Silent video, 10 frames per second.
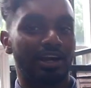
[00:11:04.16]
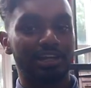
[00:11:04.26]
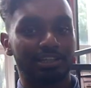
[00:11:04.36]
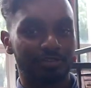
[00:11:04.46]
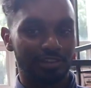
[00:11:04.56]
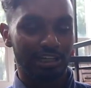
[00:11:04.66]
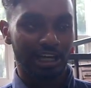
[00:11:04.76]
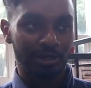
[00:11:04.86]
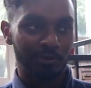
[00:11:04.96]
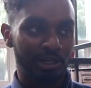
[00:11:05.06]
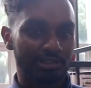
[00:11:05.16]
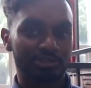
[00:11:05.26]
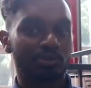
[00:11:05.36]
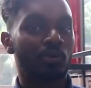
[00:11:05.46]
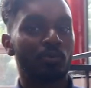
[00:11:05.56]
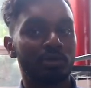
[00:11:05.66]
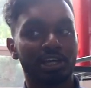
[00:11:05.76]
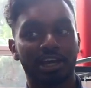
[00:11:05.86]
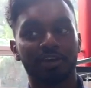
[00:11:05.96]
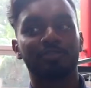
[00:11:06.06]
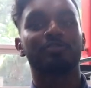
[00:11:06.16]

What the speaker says: relatively lightweight. So we have